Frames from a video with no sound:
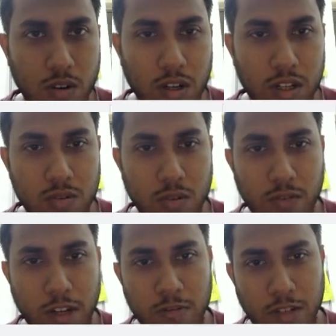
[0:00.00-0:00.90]
all its own
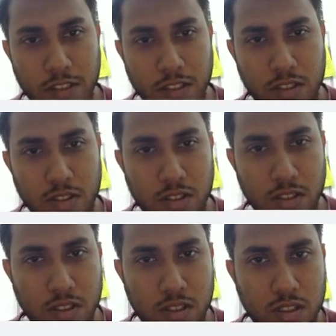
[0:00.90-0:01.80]
value functions.
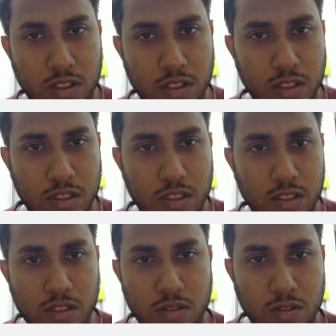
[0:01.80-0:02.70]

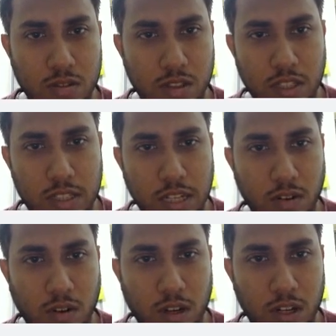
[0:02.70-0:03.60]
So these are
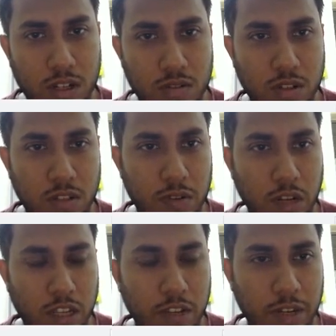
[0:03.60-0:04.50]
all. So if you
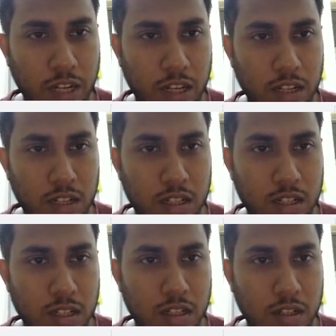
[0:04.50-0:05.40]
are given a
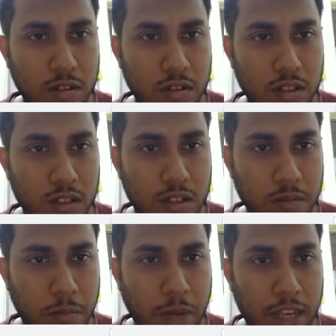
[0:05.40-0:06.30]

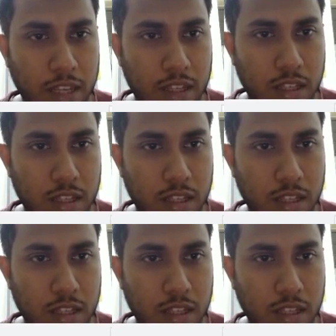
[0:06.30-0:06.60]
pi